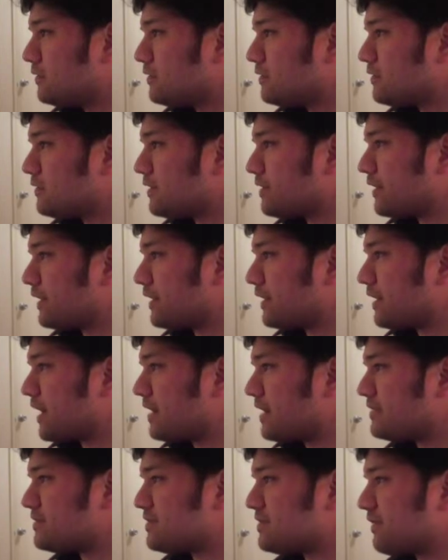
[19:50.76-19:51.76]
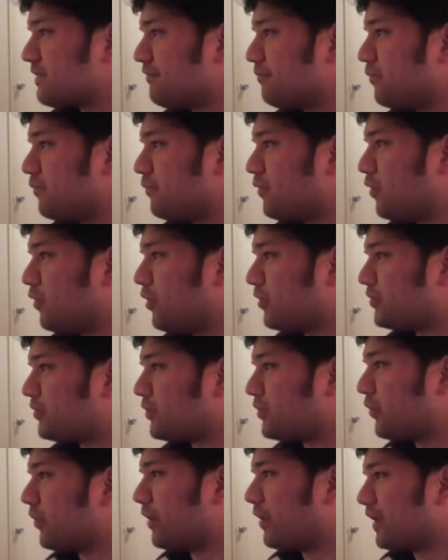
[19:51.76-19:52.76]
The gates of
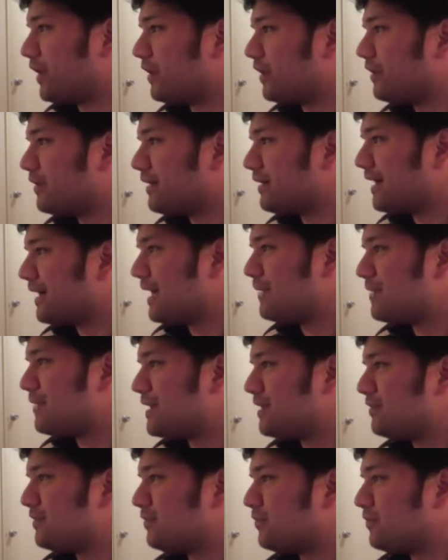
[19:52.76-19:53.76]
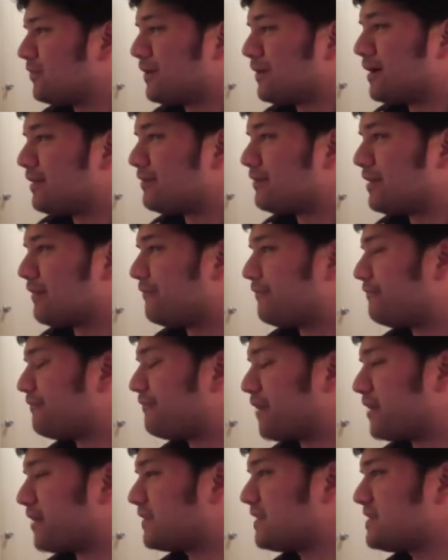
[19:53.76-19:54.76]
Mordor. I mean, wherever the
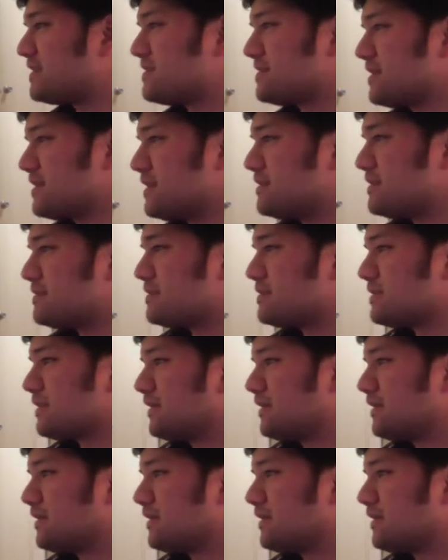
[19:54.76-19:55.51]
fuck this is.